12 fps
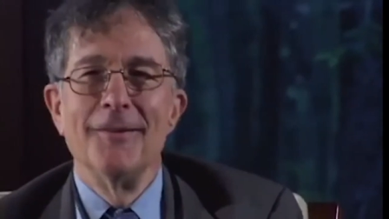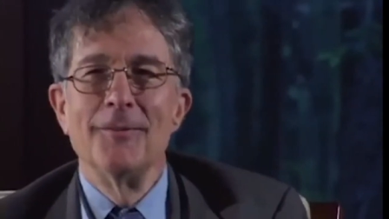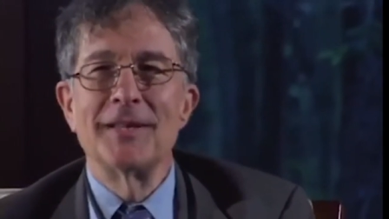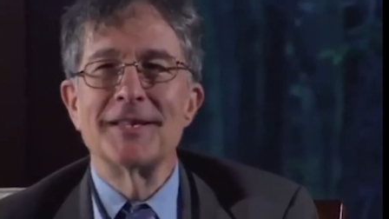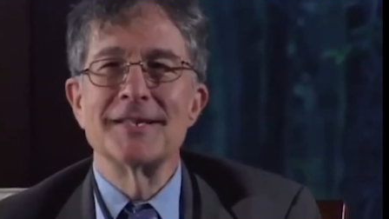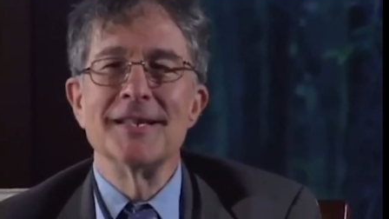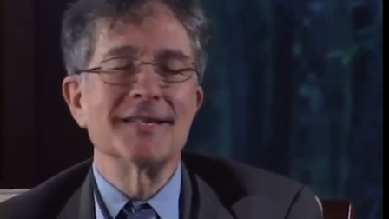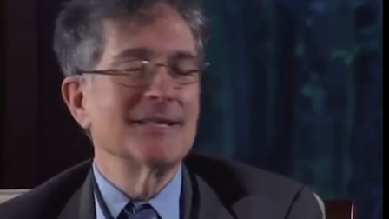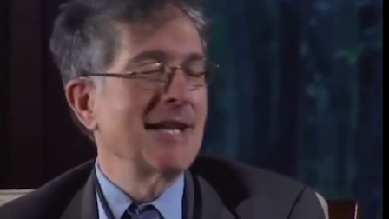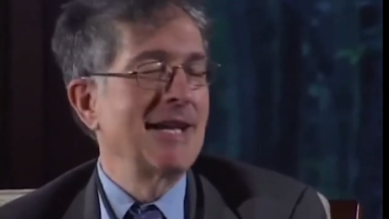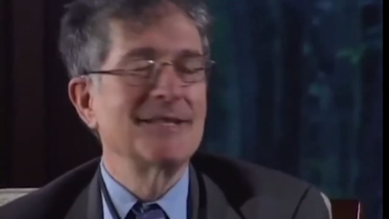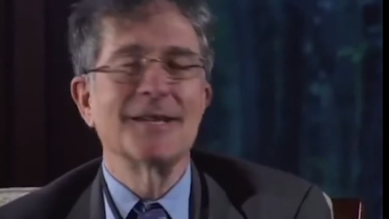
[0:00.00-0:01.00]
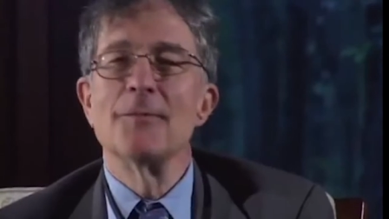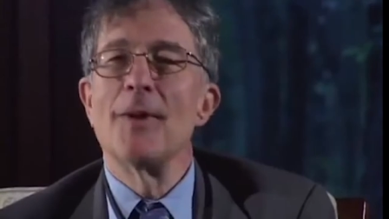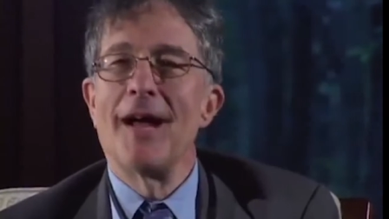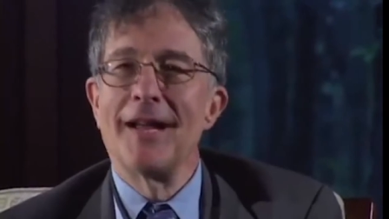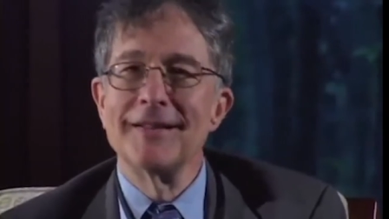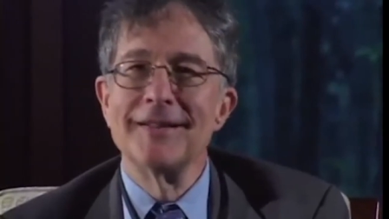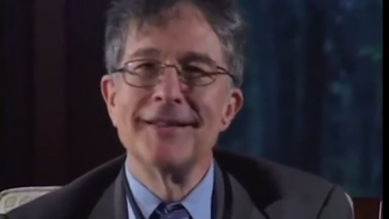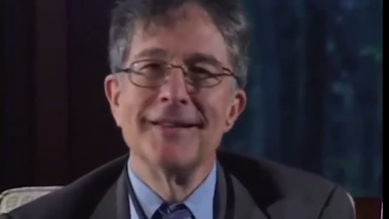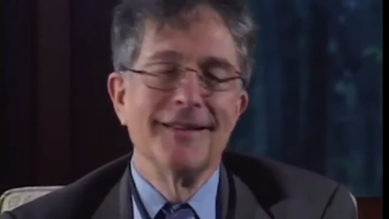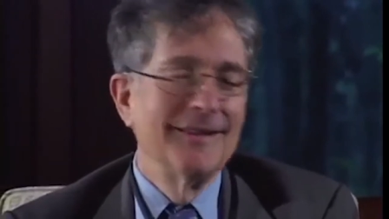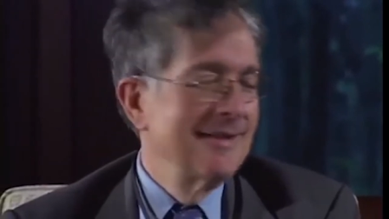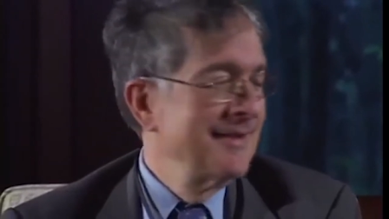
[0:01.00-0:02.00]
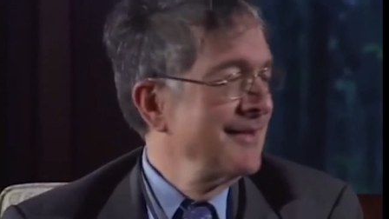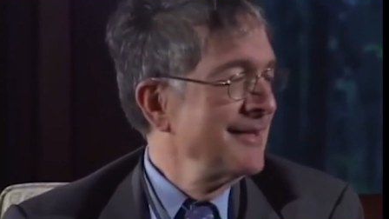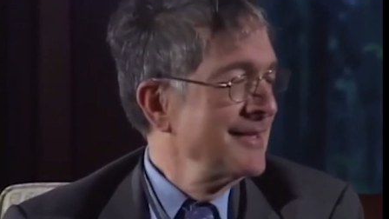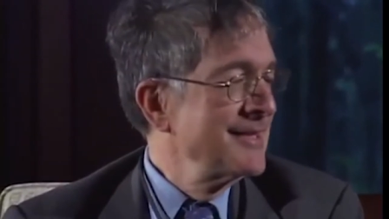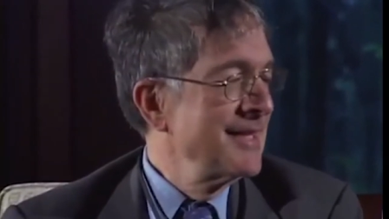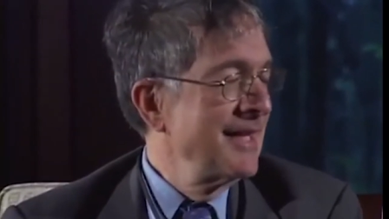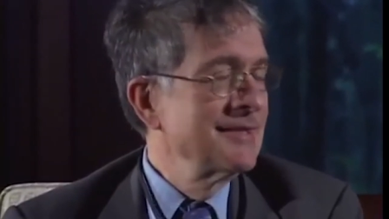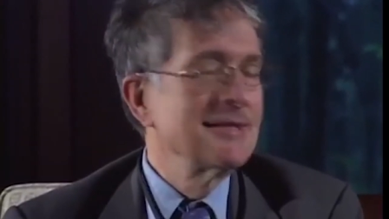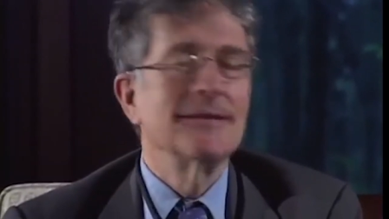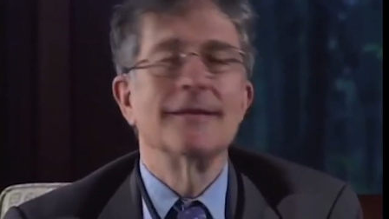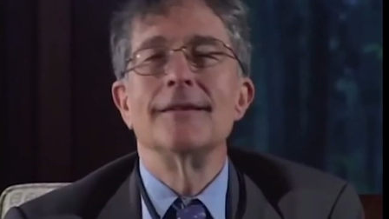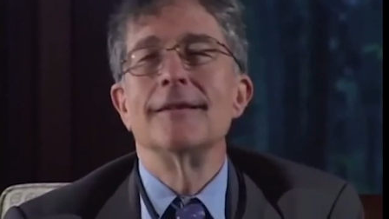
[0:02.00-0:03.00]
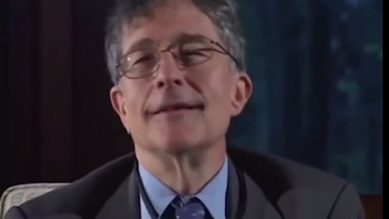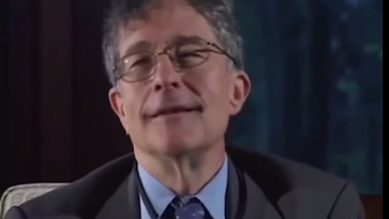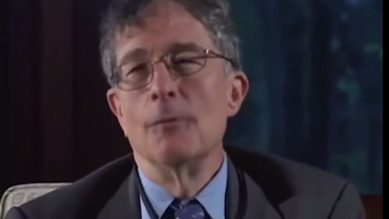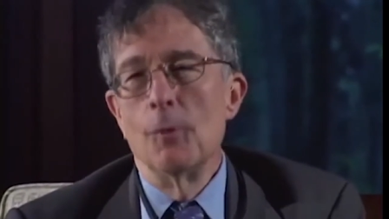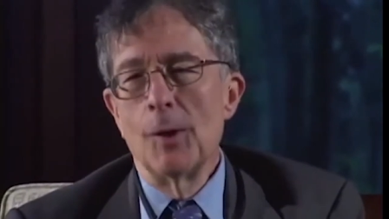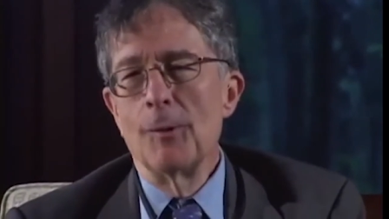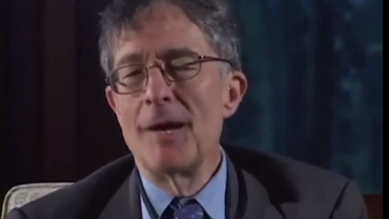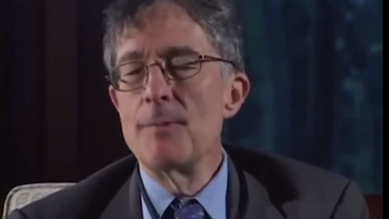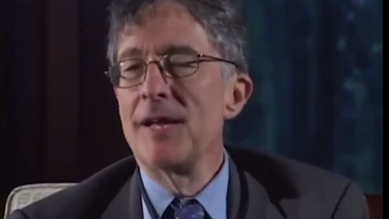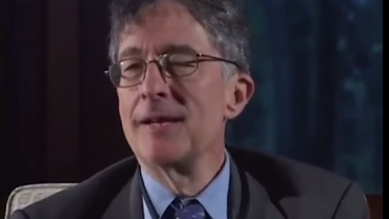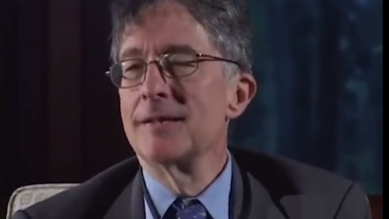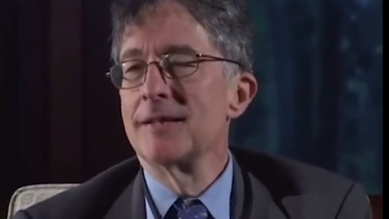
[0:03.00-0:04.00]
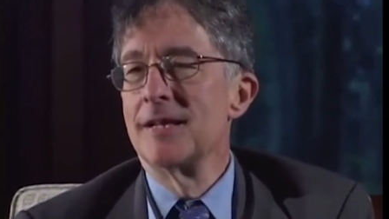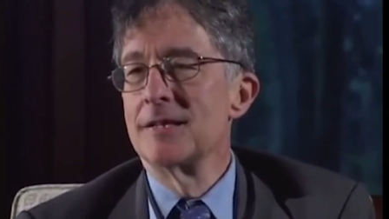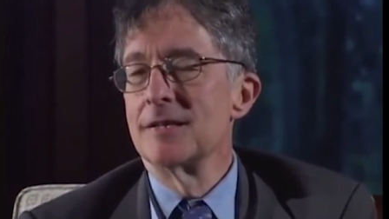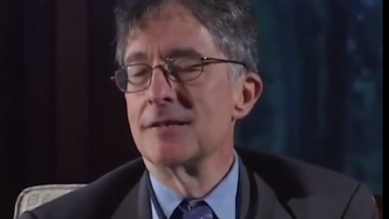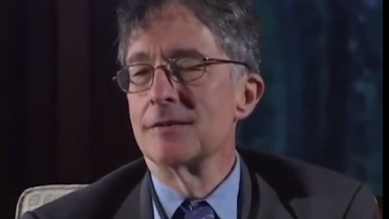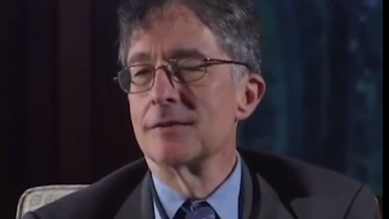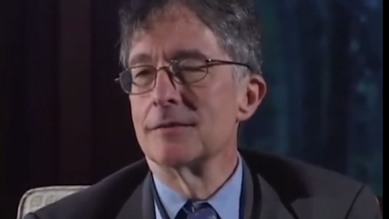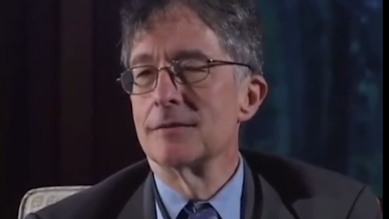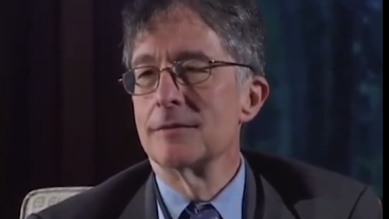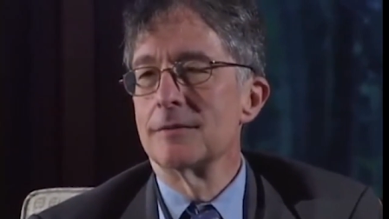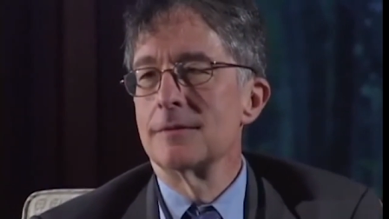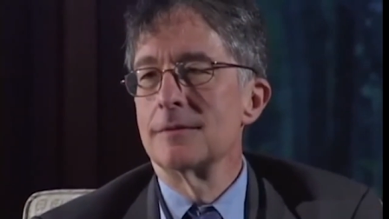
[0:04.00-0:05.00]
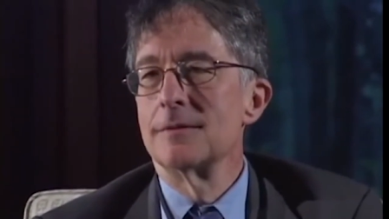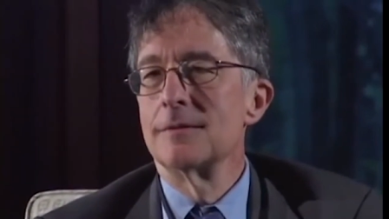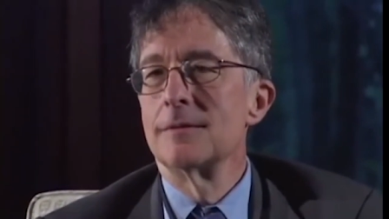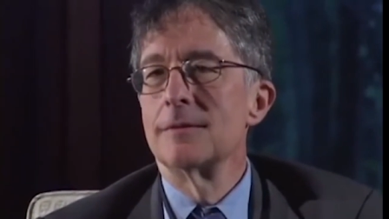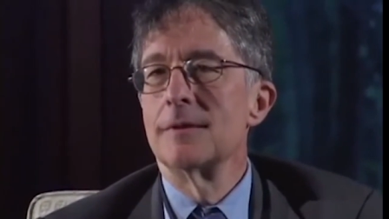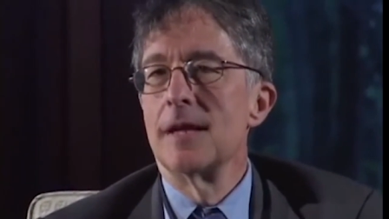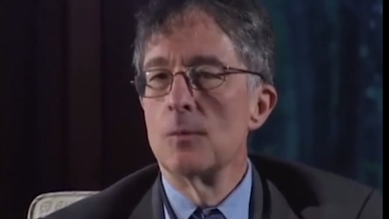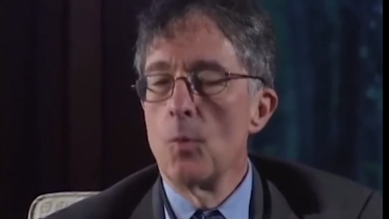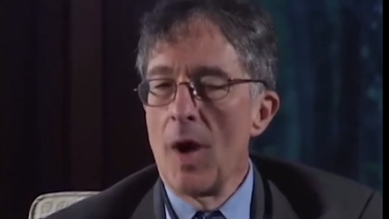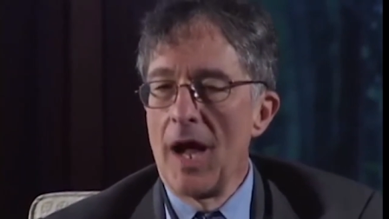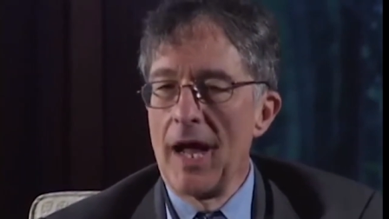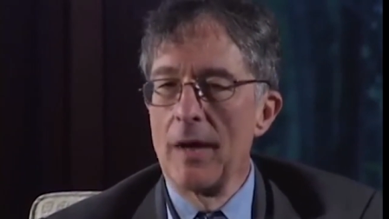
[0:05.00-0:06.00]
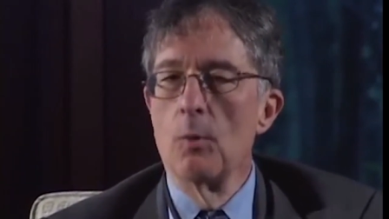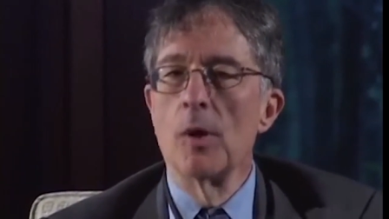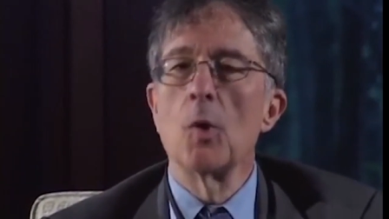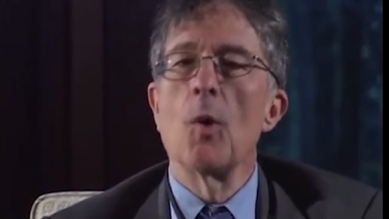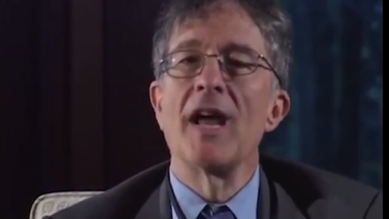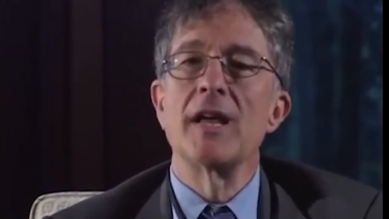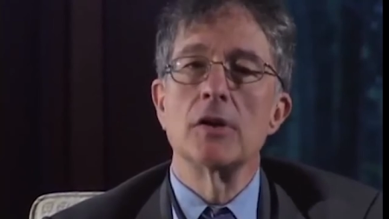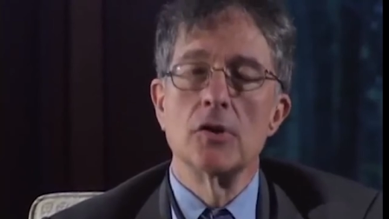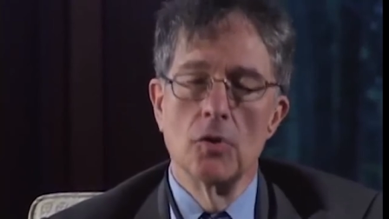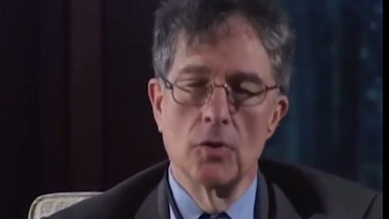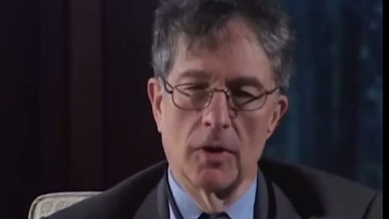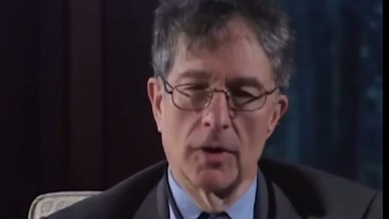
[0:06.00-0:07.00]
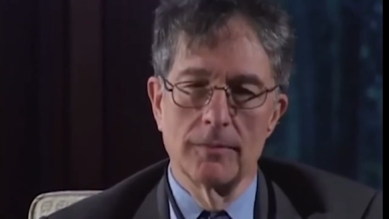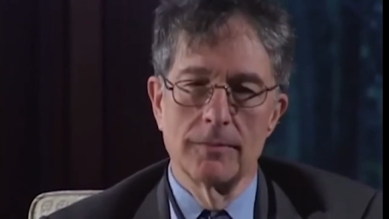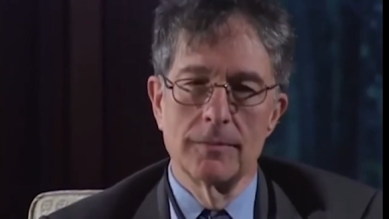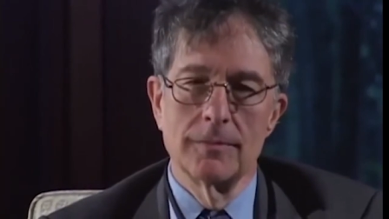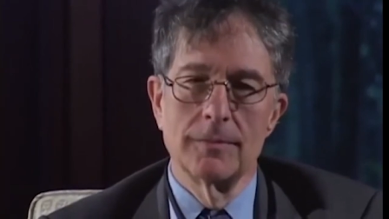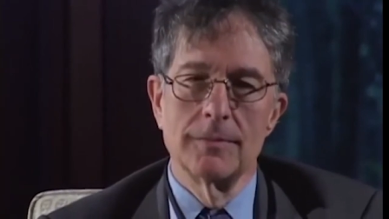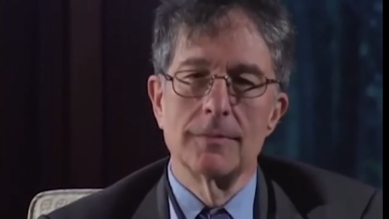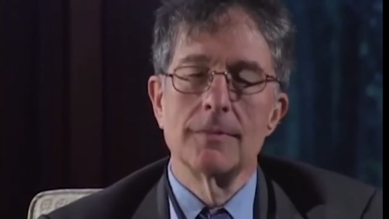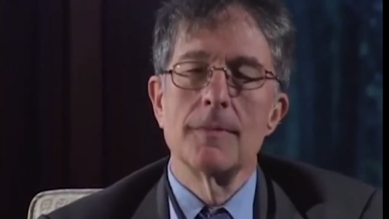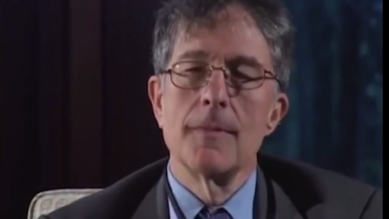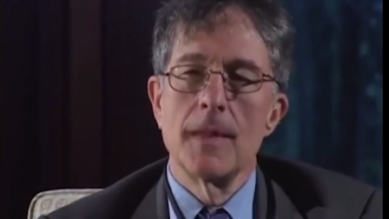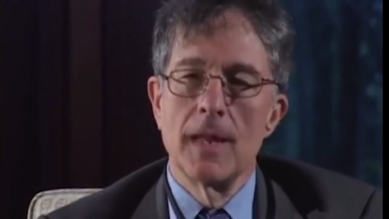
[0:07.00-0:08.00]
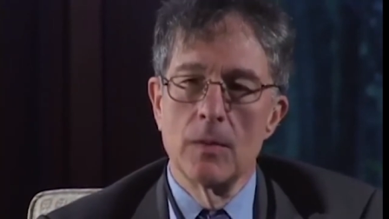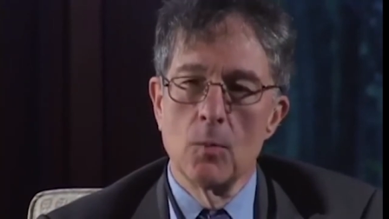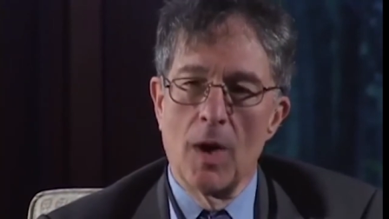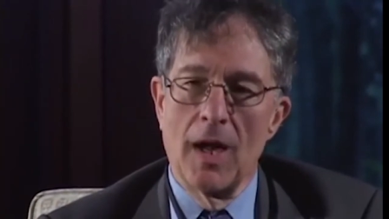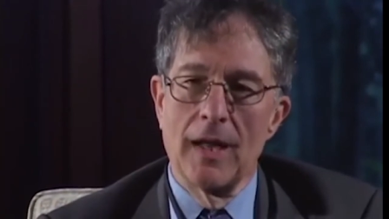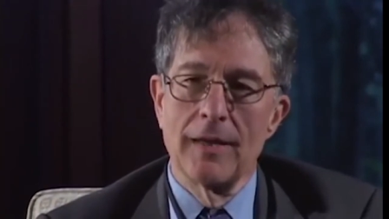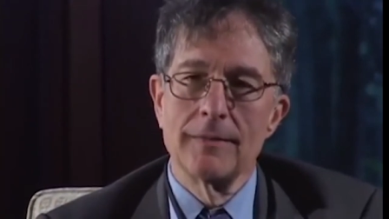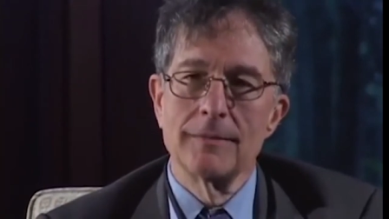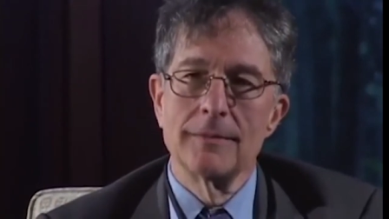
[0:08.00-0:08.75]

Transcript: but the synthesizing mind says, what do I pay attention to and why? What do I ignore and why?